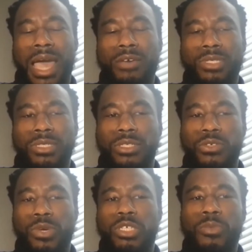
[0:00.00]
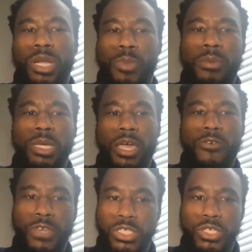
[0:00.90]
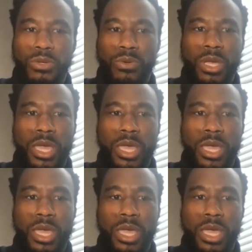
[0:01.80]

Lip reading: housing situation, but a public health issue.